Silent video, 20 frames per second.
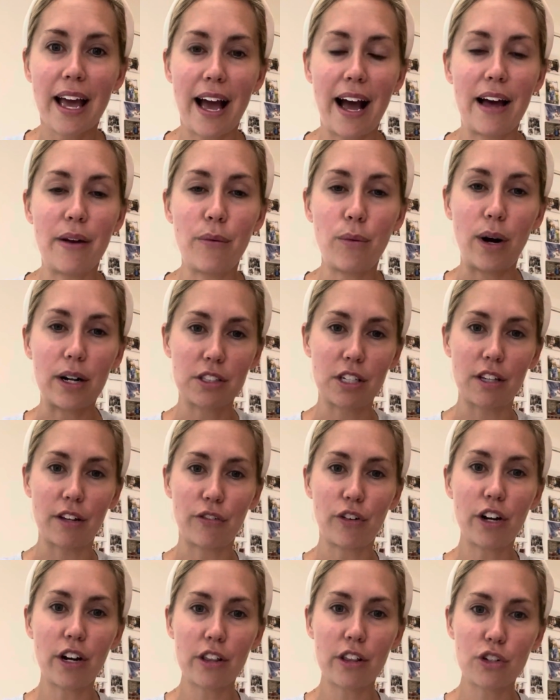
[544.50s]
and walk to the
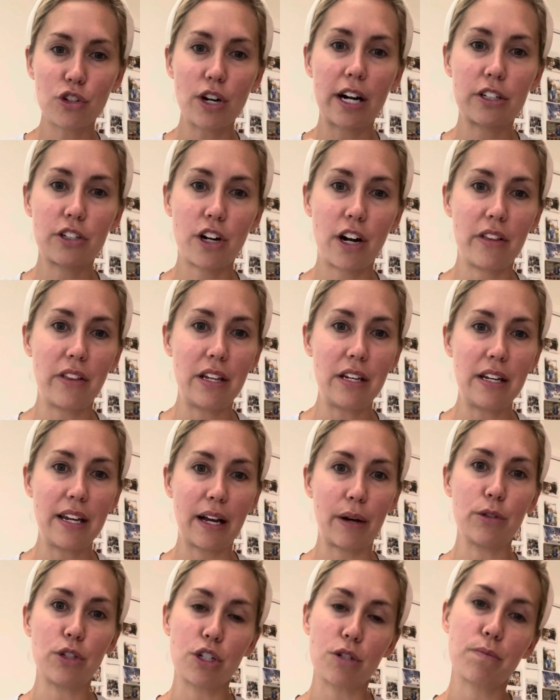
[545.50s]
front of the tractor, and then
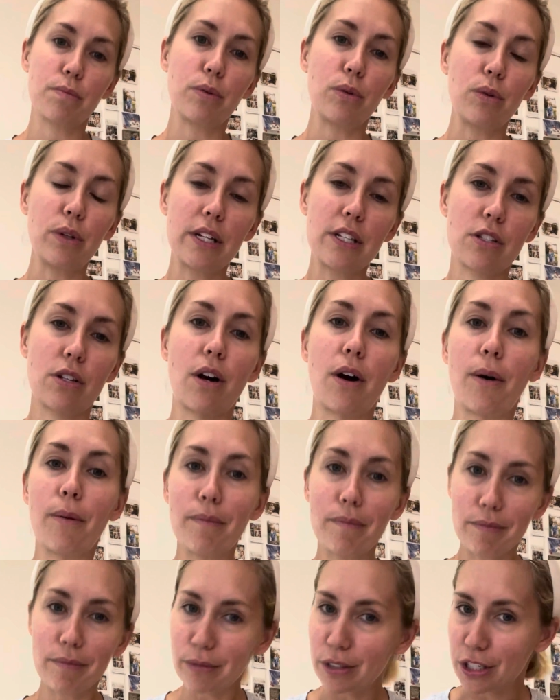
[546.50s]
Nick would just pull it.
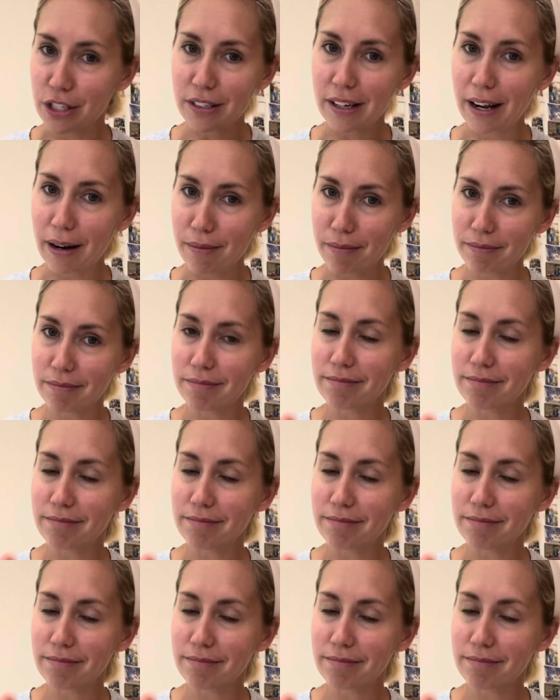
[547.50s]
So we just kind of